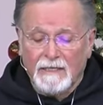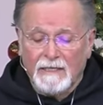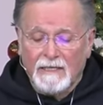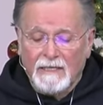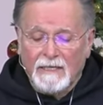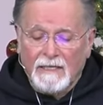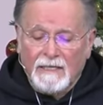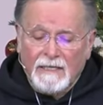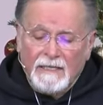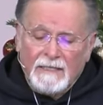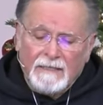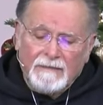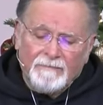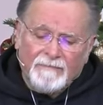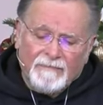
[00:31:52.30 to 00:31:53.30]

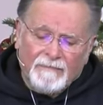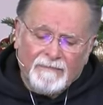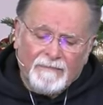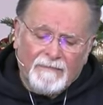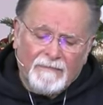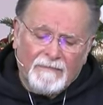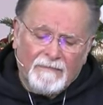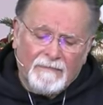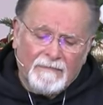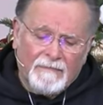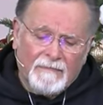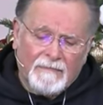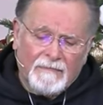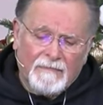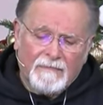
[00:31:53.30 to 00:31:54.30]

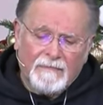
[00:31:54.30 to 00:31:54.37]
Nobody speaks.